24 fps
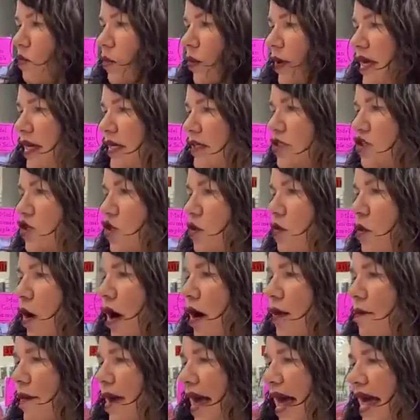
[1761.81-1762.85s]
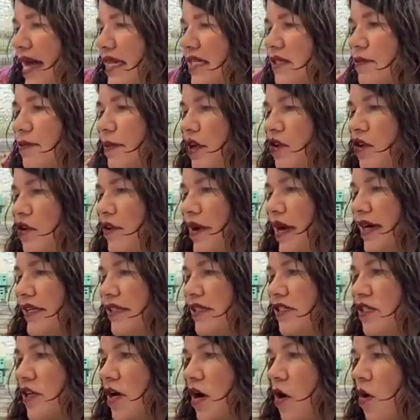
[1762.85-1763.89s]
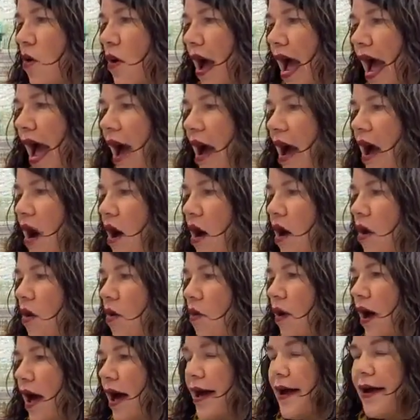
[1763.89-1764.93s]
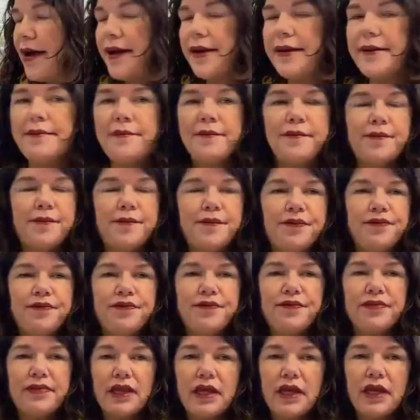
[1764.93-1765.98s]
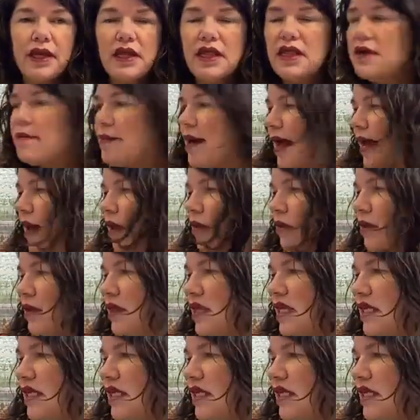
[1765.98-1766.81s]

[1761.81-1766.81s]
we do our best, but you guys know how um, the mail.